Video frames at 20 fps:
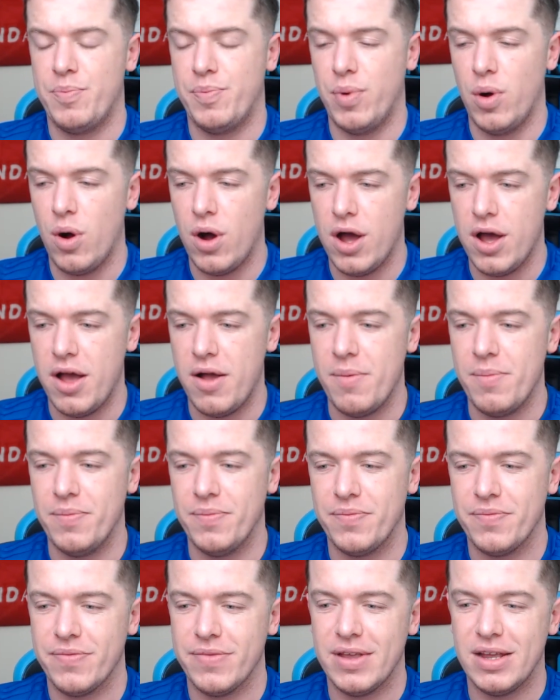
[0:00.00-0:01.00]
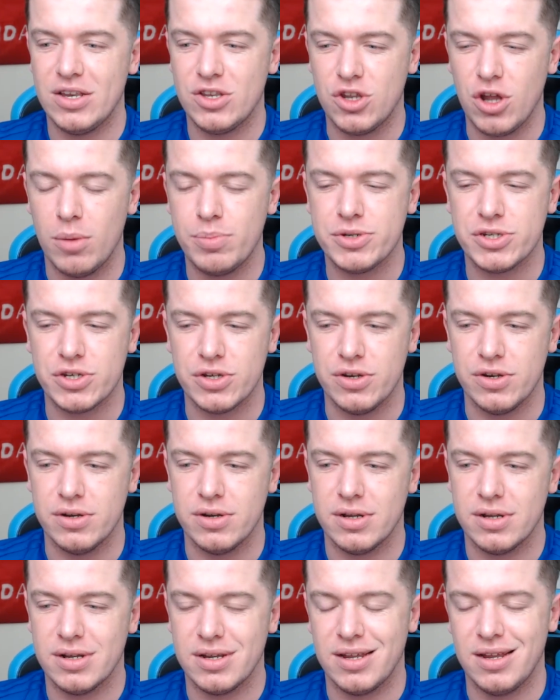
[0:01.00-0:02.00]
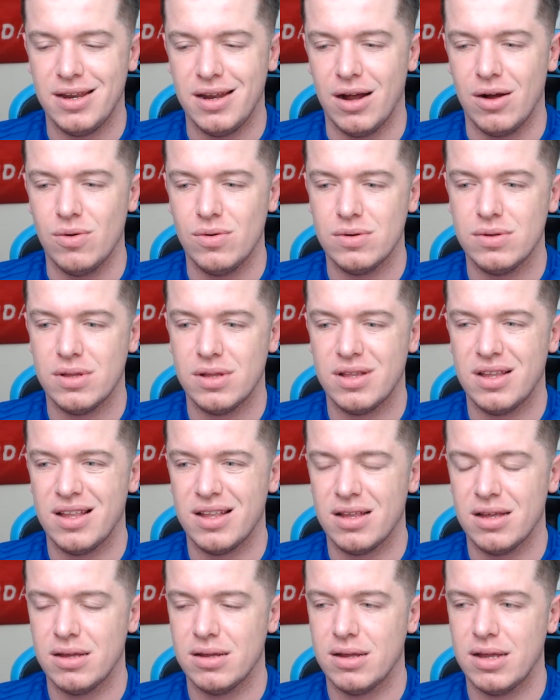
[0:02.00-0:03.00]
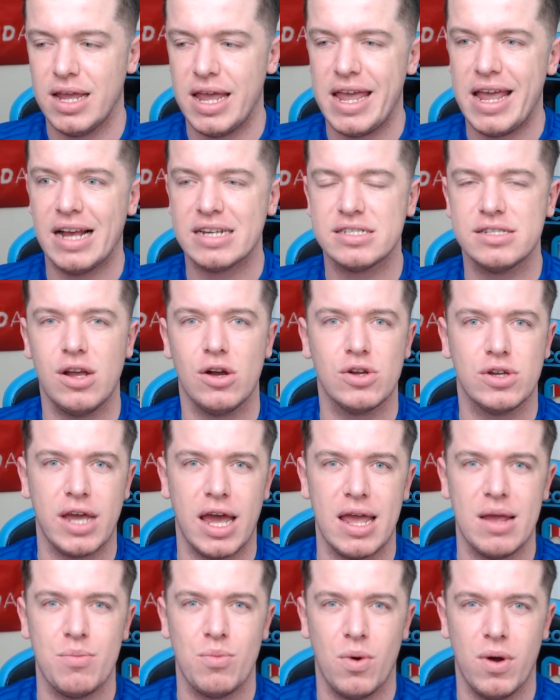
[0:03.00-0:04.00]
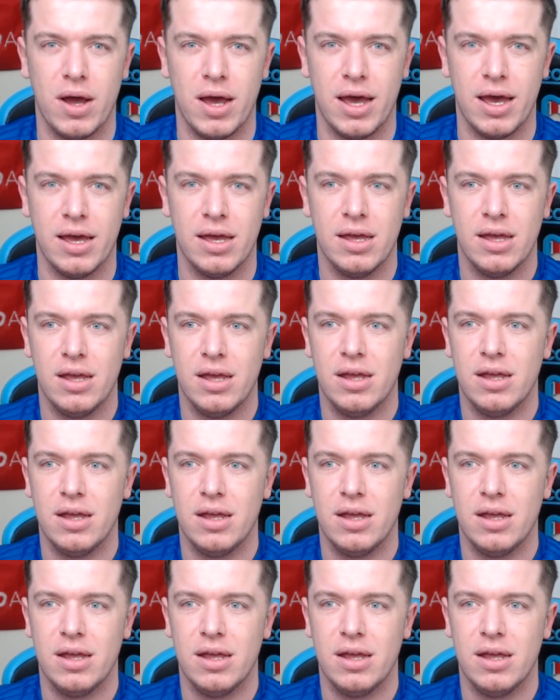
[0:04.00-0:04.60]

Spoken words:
But Dobson, you know, he has the odd game where